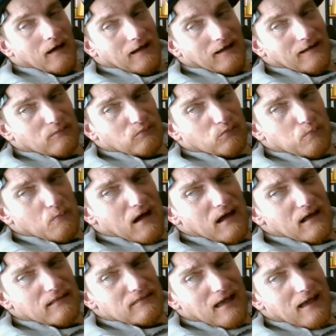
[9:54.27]
It's
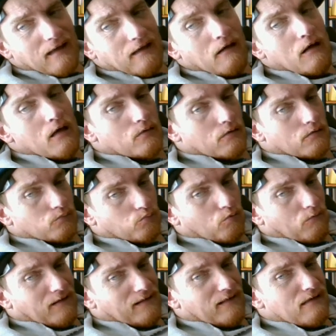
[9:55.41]
Monday, the
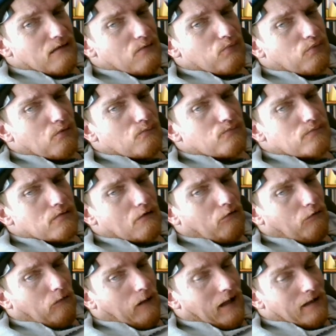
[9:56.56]
20th of
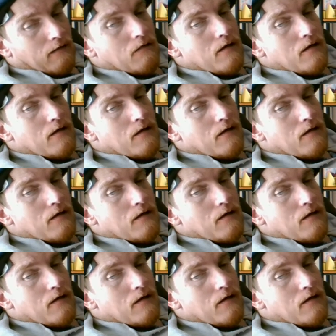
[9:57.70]
July.